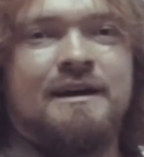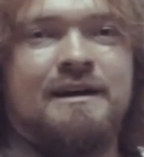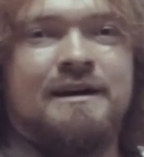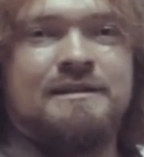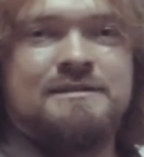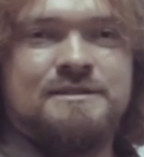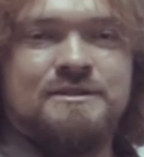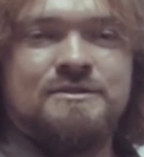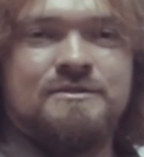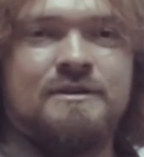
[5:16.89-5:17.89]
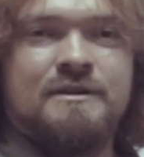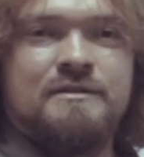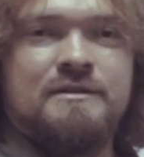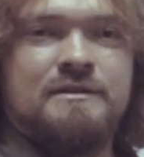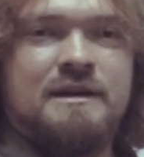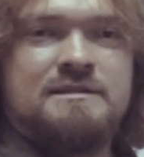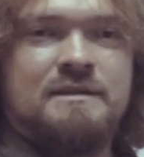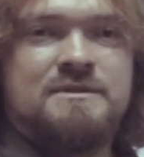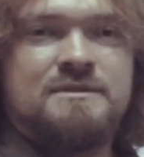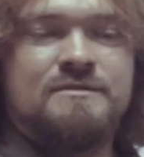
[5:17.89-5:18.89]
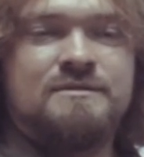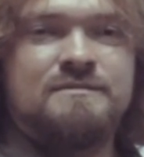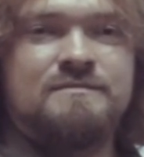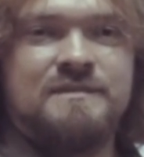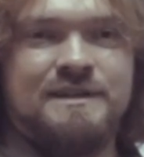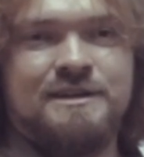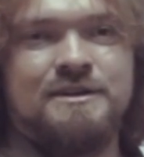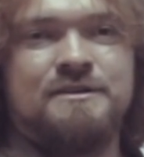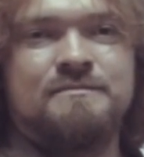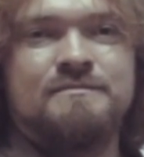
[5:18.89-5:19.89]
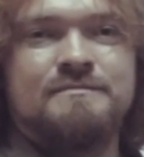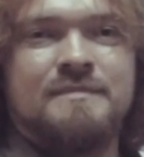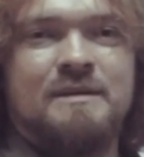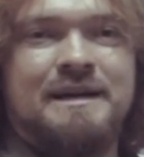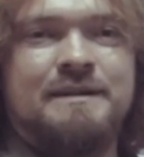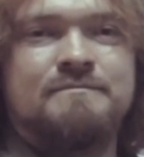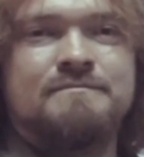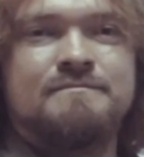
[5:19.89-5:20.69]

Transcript: I'll see you on the next episodes. Take care. Bye-bye.